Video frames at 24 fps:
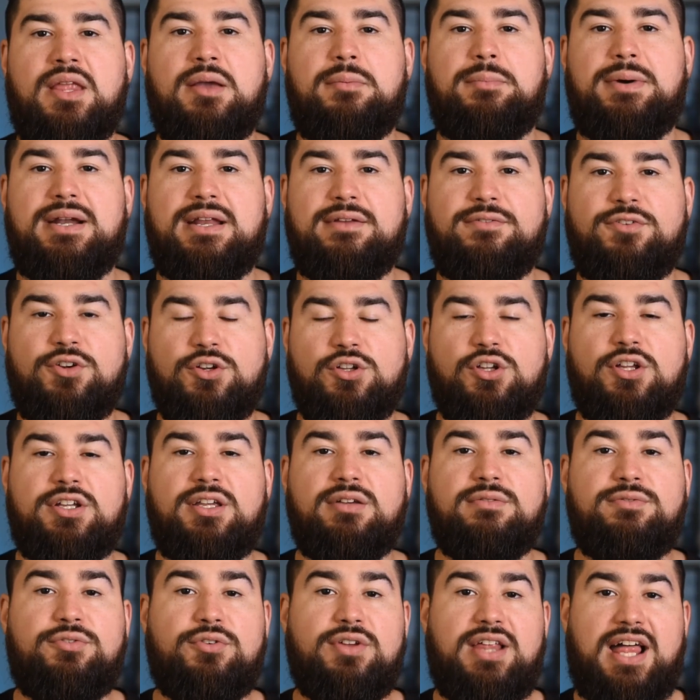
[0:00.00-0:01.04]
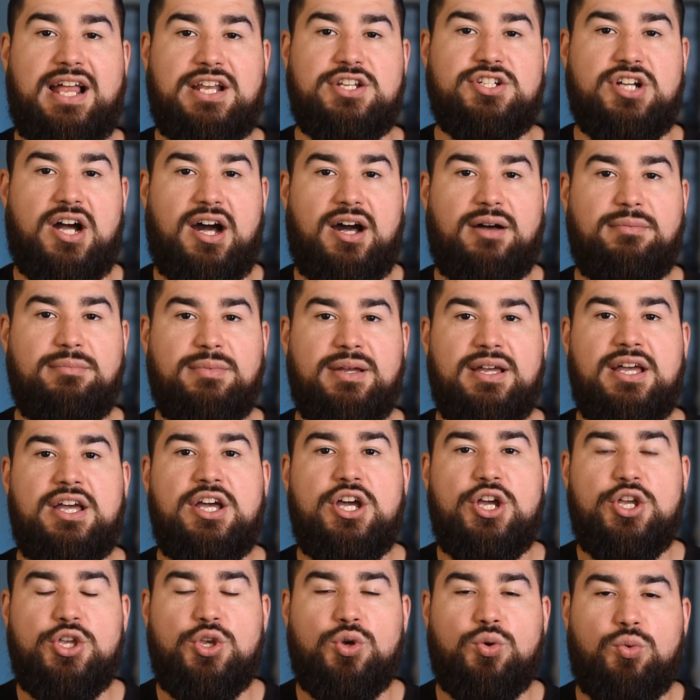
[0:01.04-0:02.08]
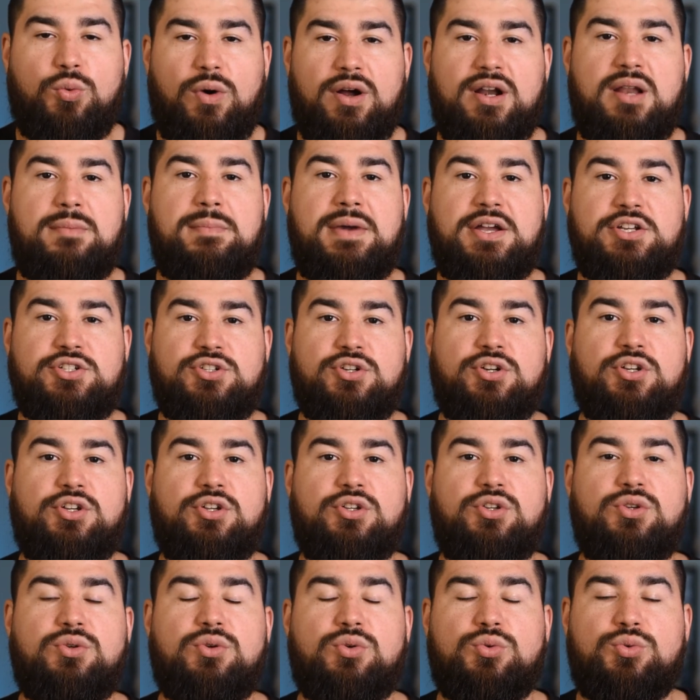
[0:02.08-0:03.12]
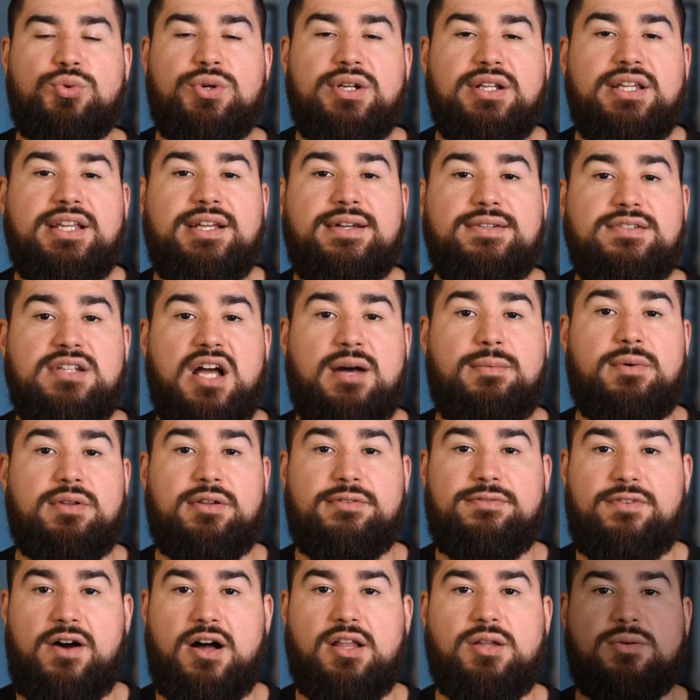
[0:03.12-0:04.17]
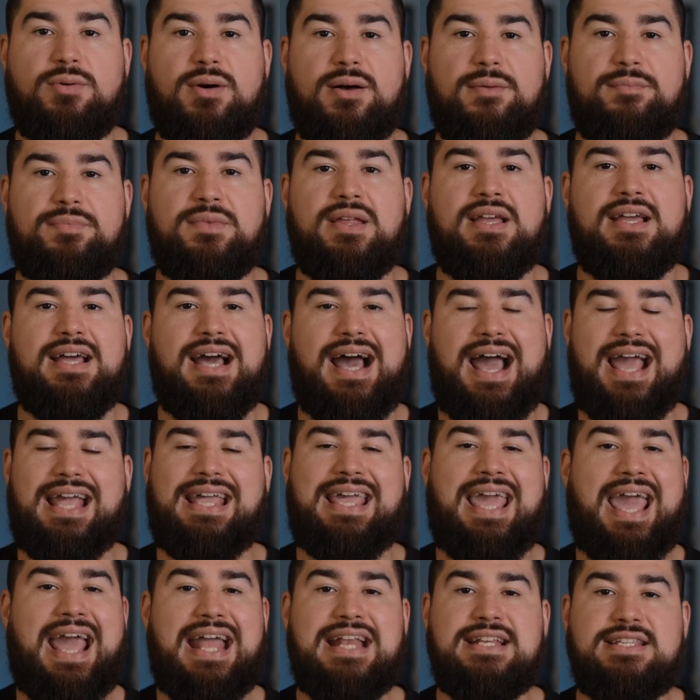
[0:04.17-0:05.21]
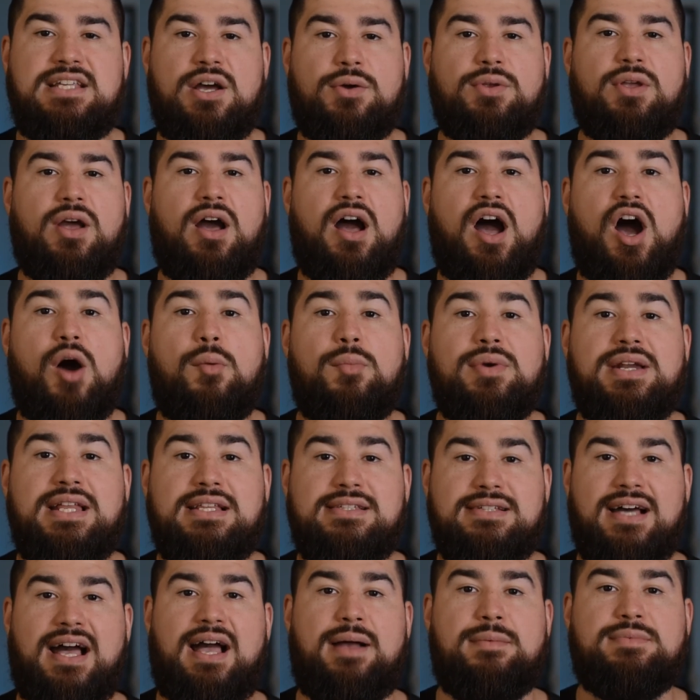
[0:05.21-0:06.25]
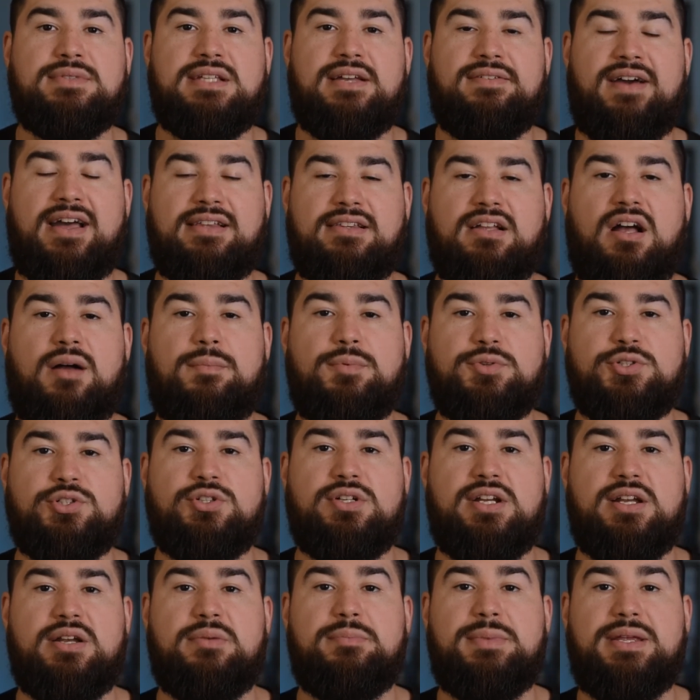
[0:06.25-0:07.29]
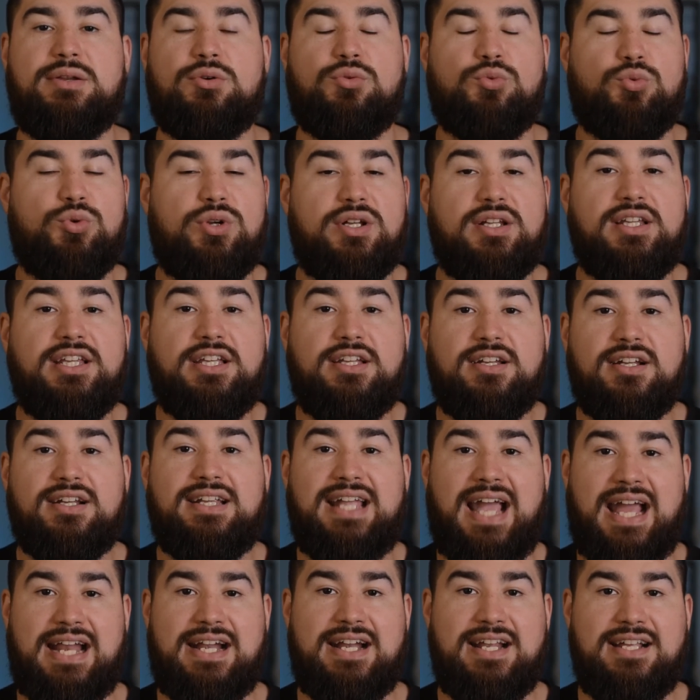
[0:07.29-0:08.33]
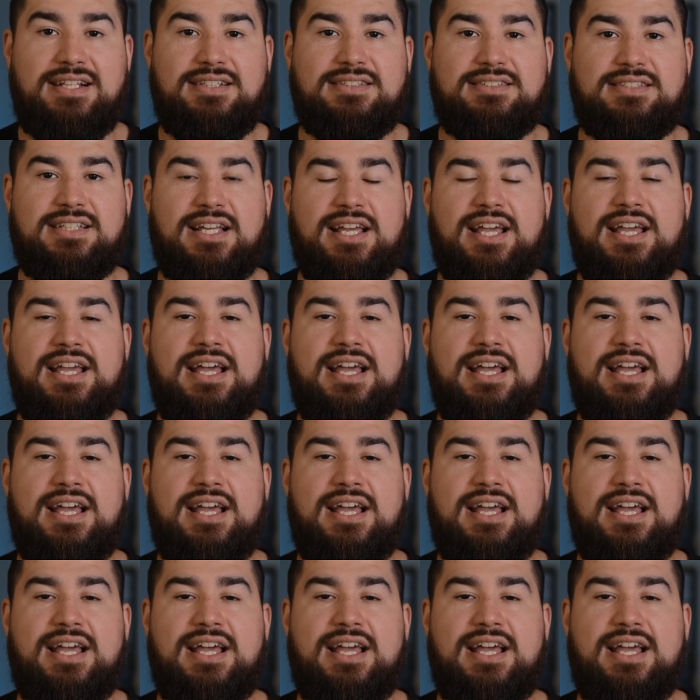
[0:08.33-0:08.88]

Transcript: But if you're looking for that job, you want to make sure you do a really good job with a follow-up. I can't tell you how many times I've had the opportunity to meet really good candidates,